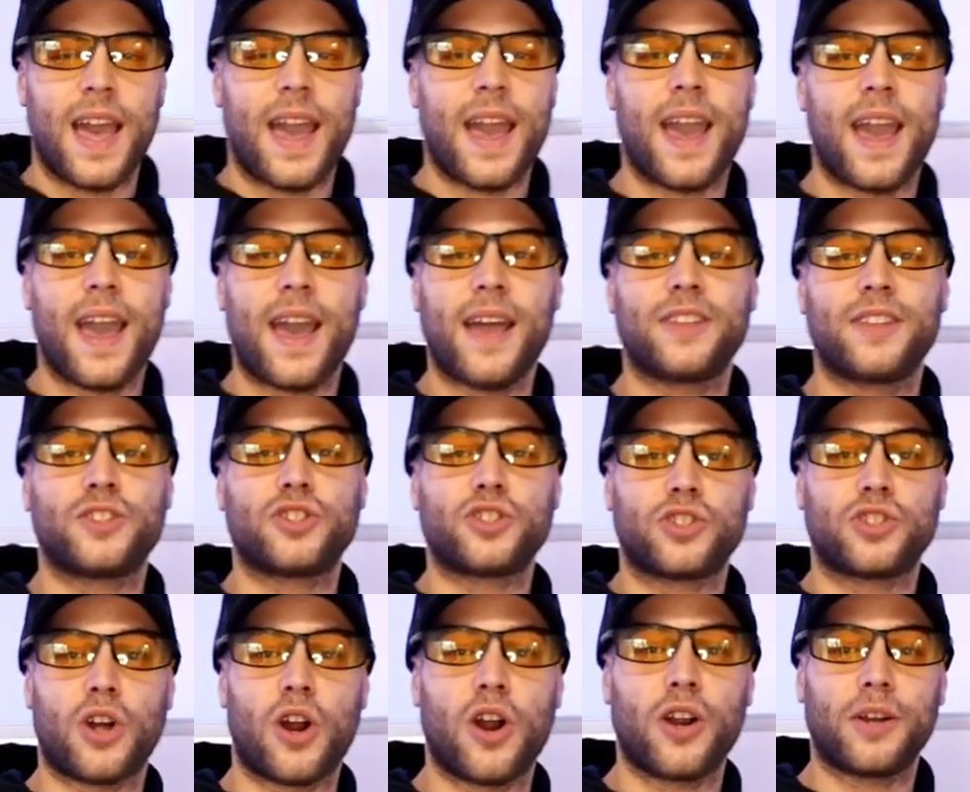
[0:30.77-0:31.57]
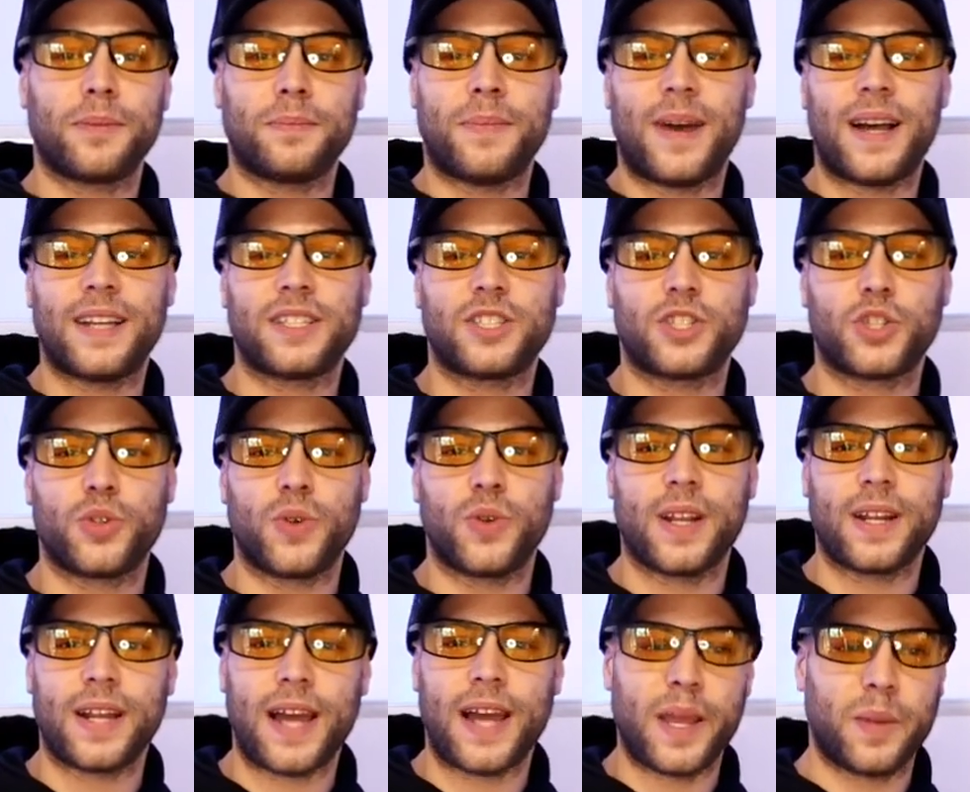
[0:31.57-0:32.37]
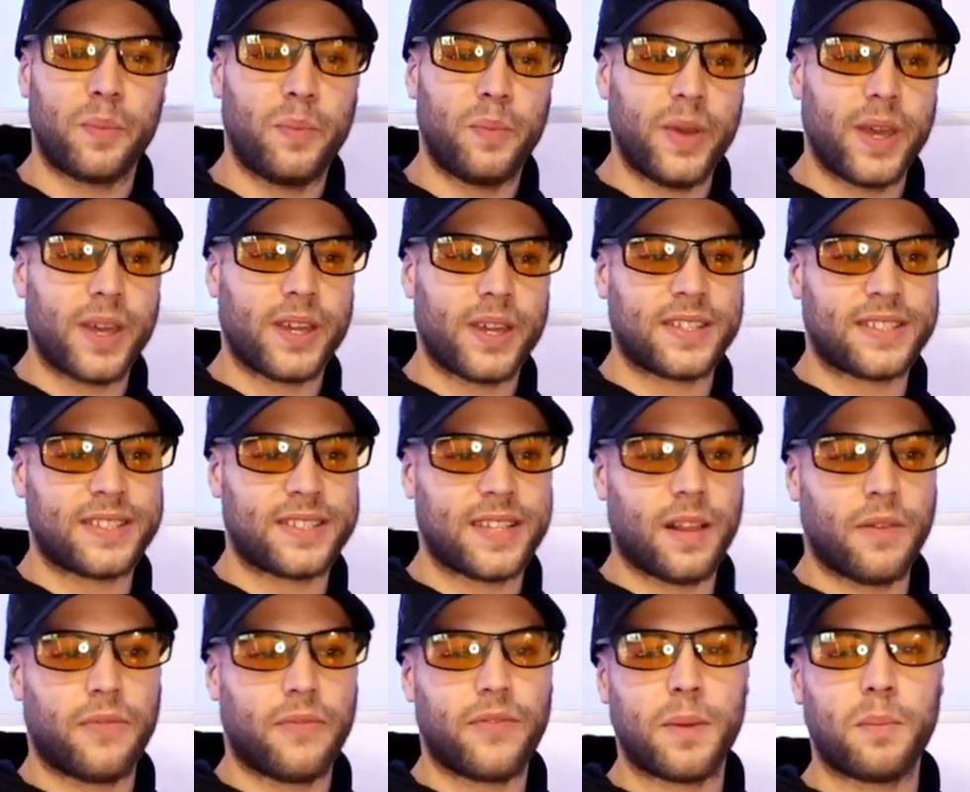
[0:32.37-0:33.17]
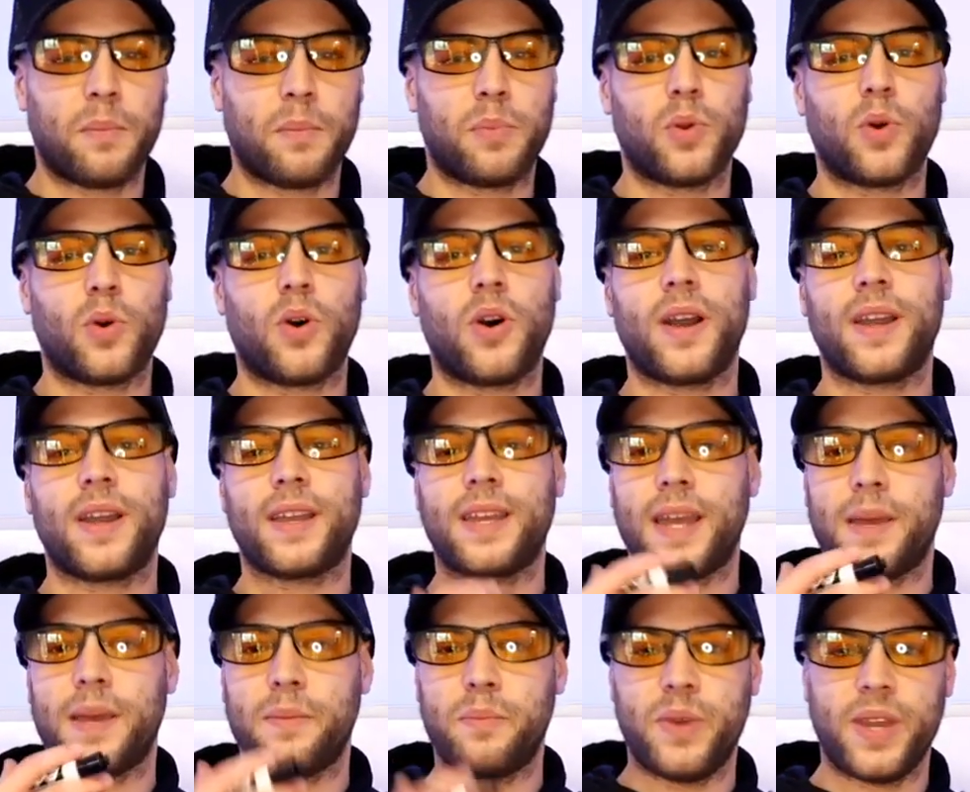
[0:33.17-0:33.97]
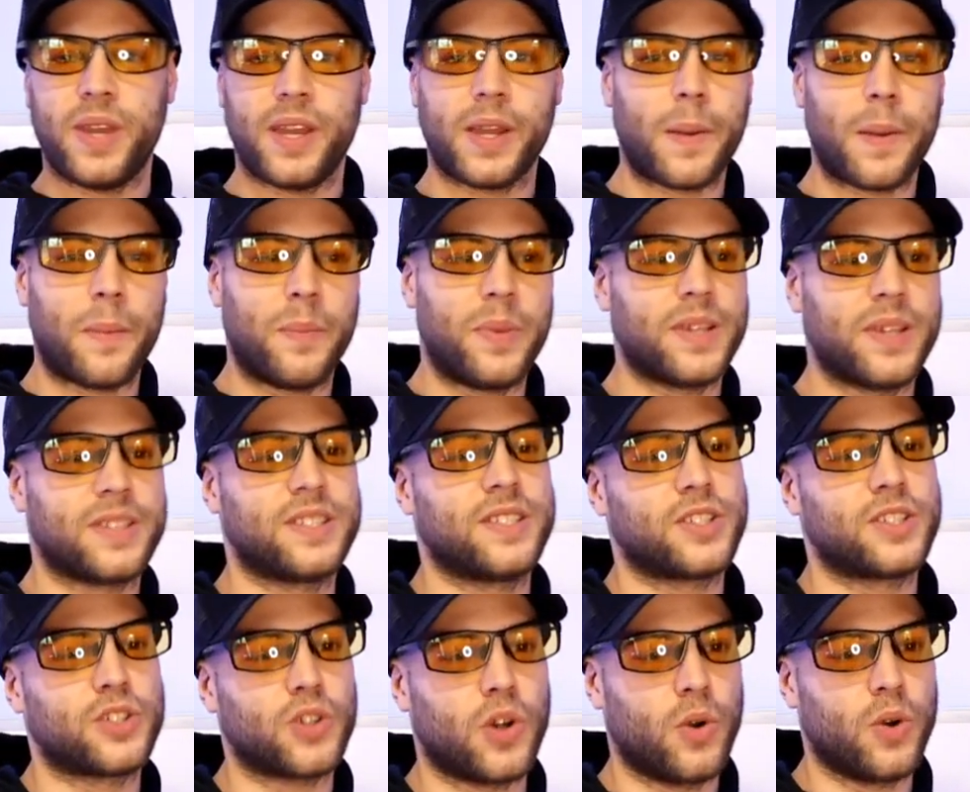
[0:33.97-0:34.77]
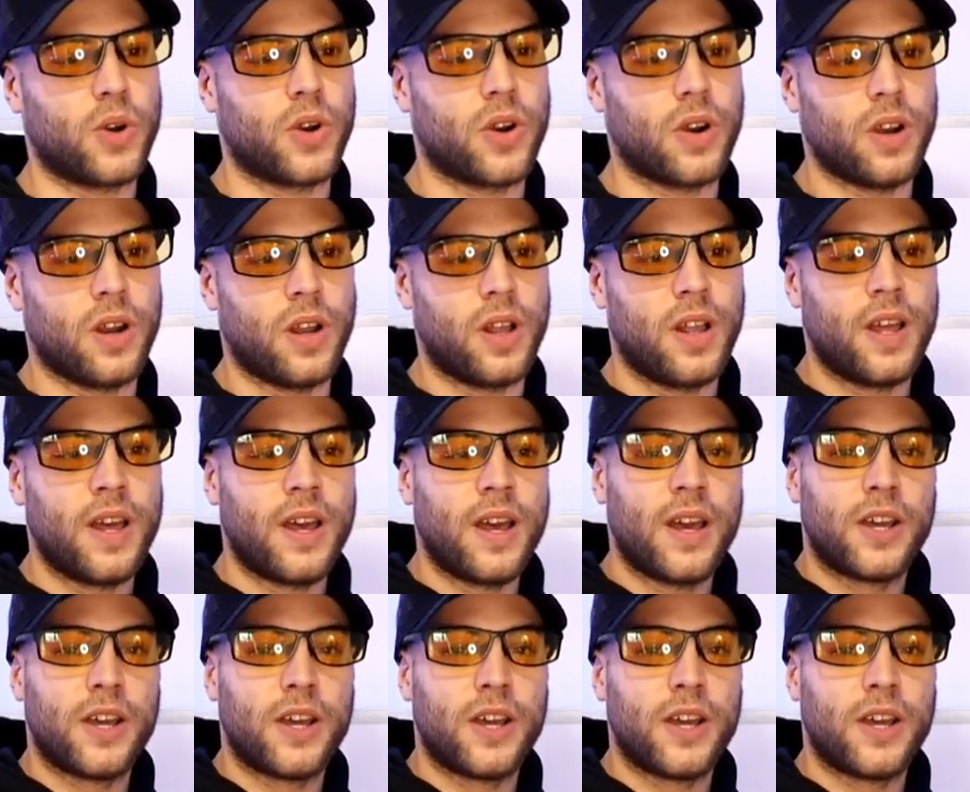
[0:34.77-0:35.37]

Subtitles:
and start mastering like being a self-employed and being a business owner.